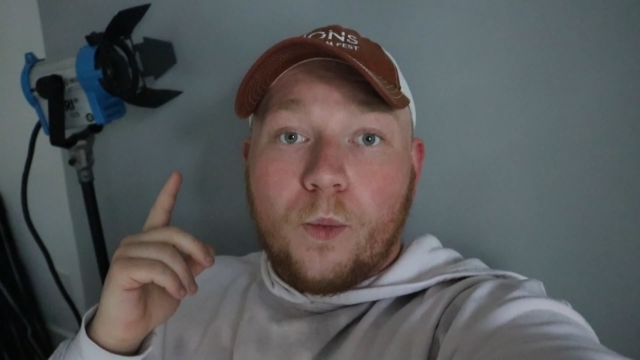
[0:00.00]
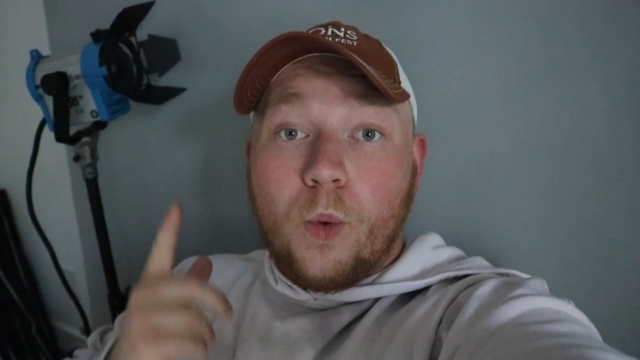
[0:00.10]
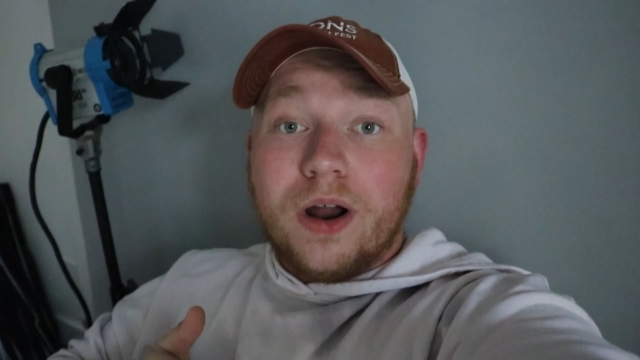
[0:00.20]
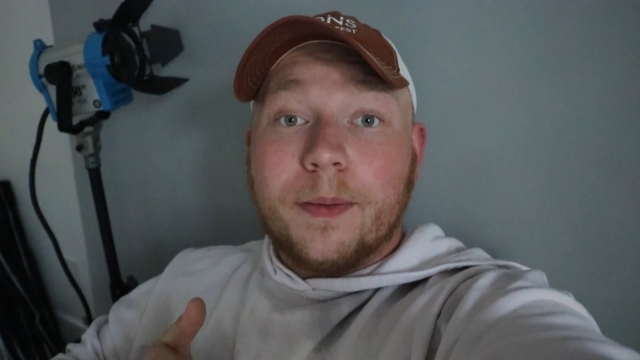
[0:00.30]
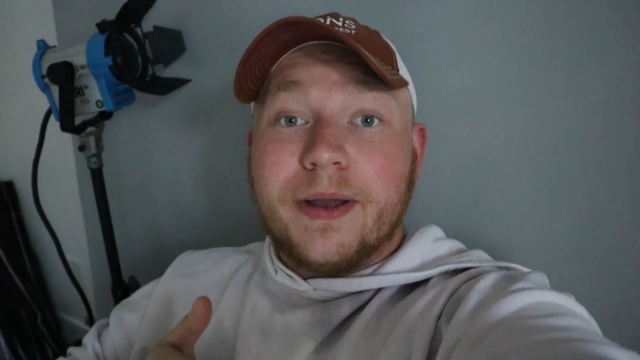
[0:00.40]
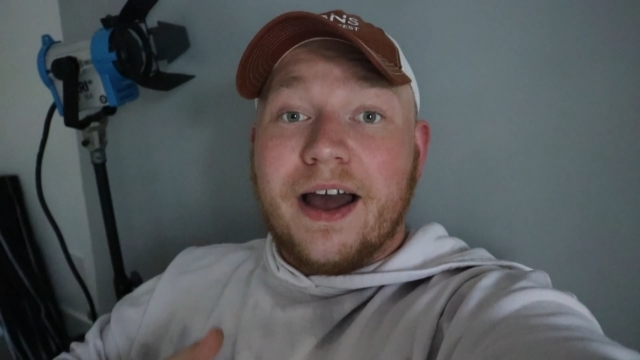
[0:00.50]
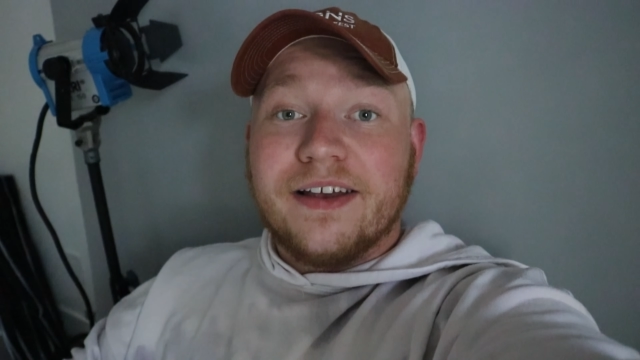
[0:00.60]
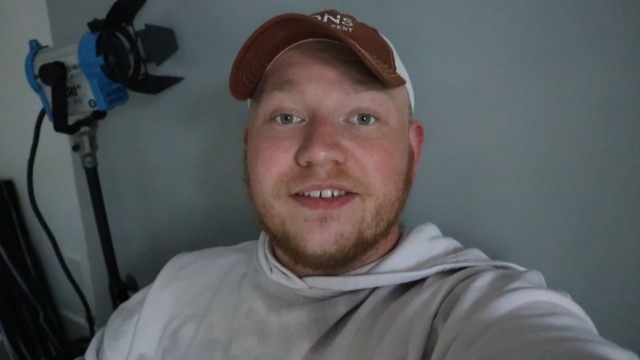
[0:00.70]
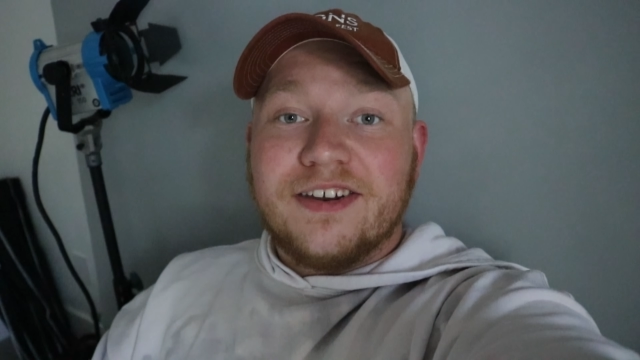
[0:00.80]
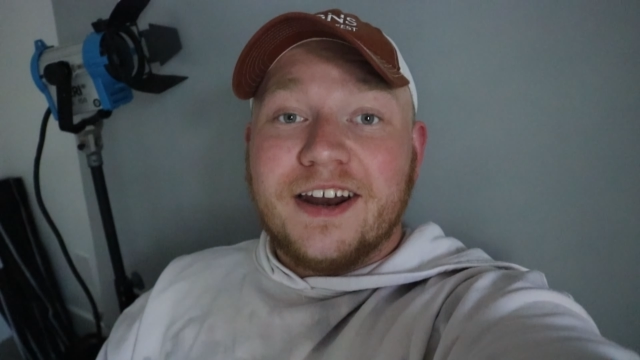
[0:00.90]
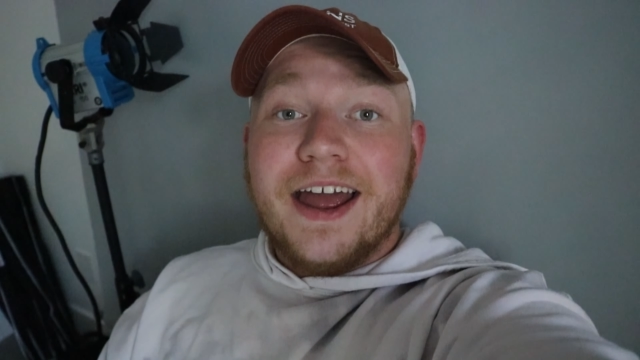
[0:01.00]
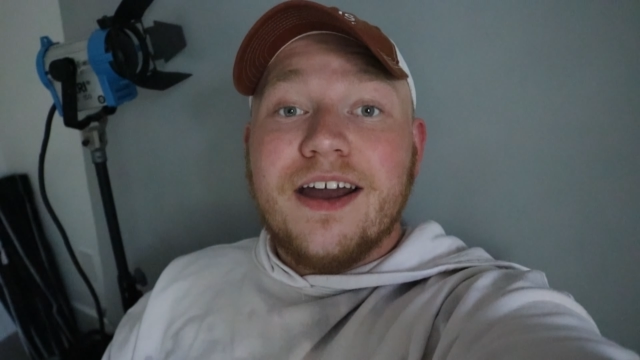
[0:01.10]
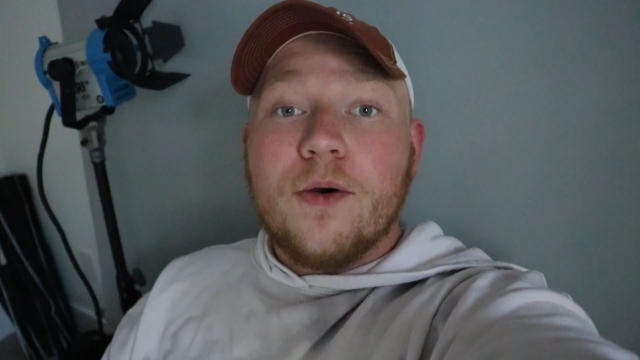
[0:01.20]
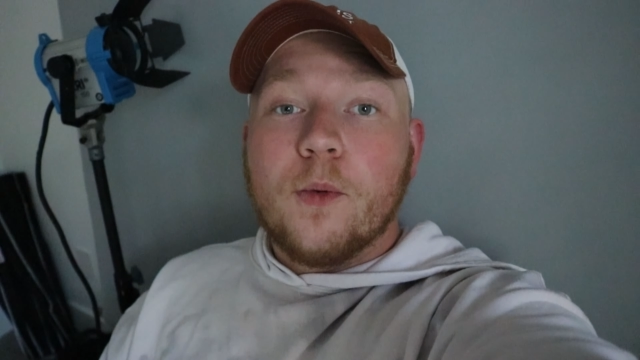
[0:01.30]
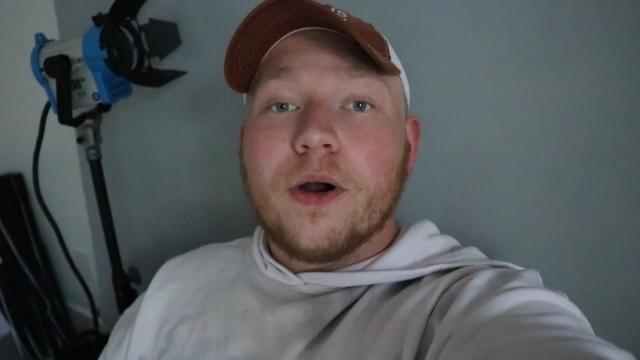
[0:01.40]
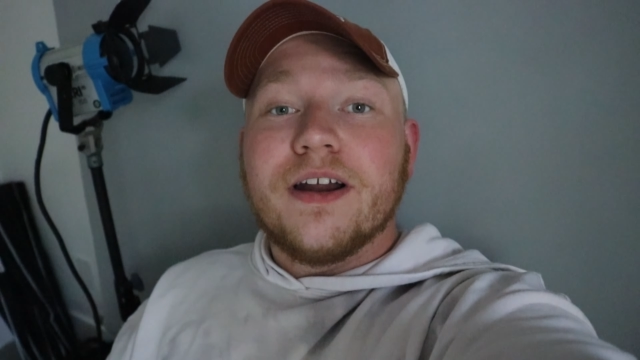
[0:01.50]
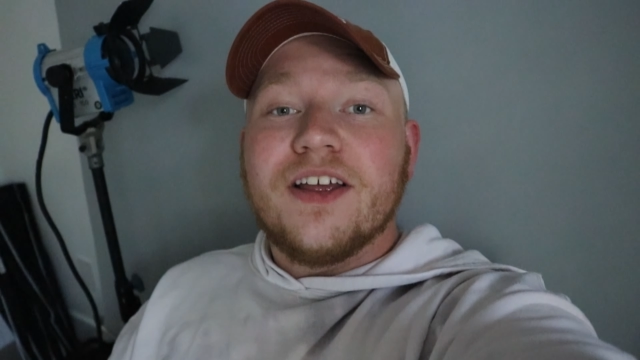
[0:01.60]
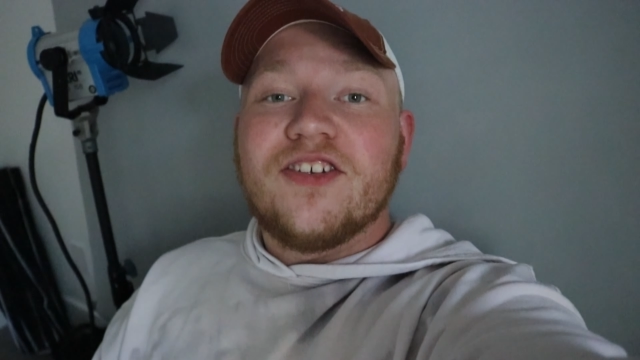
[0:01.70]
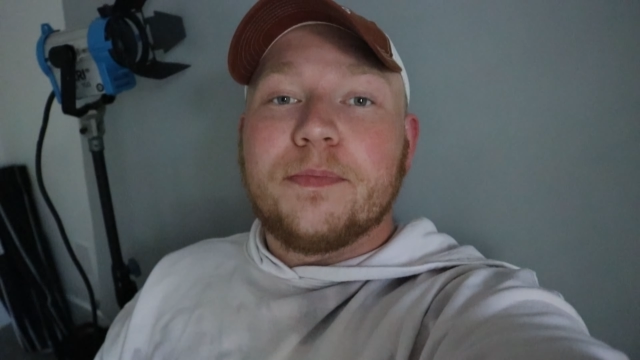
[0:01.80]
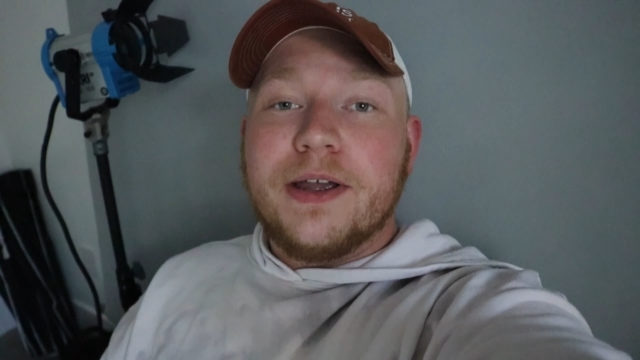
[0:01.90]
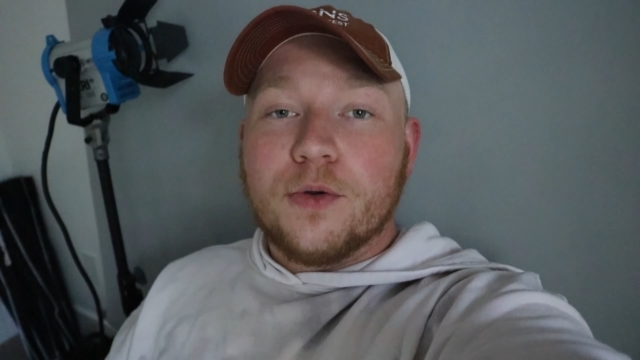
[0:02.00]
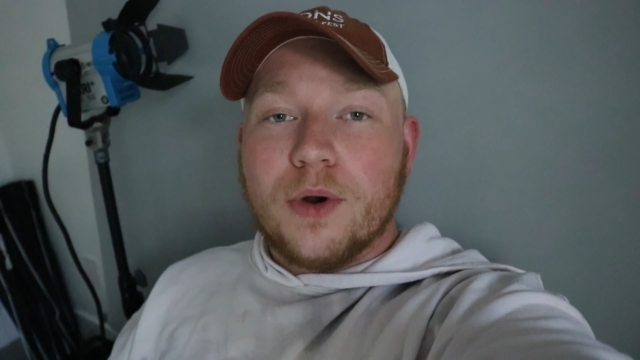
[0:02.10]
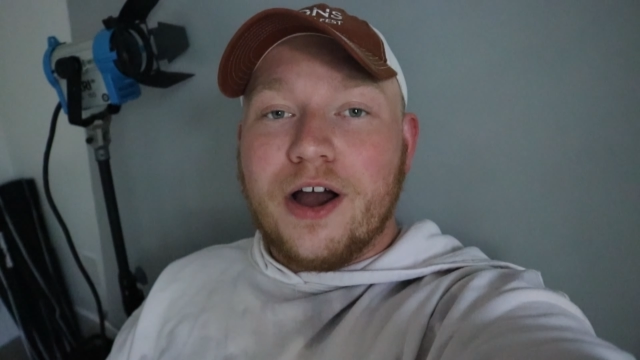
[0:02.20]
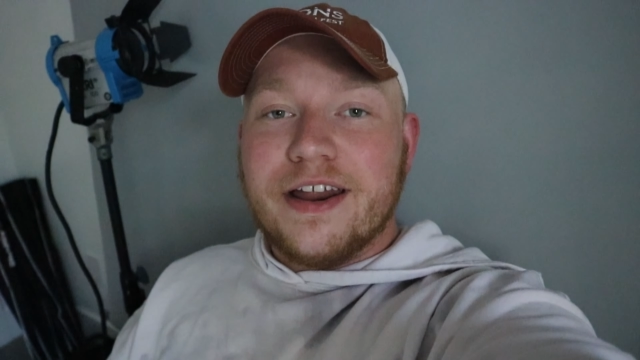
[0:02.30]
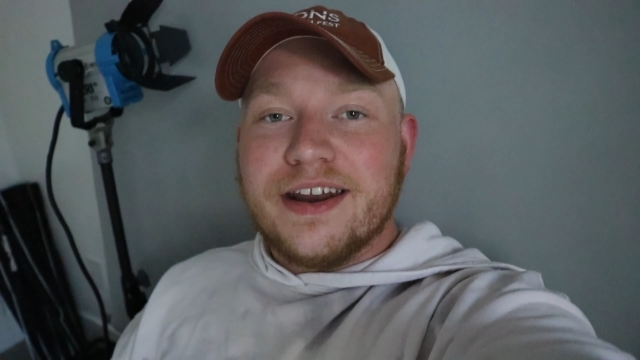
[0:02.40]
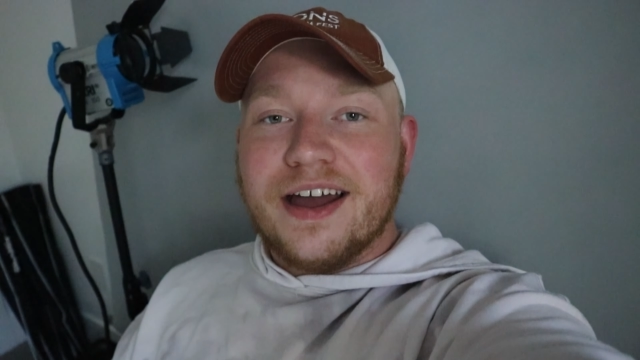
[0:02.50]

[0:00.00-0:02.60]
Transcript: What up guys, today we're gonna speed run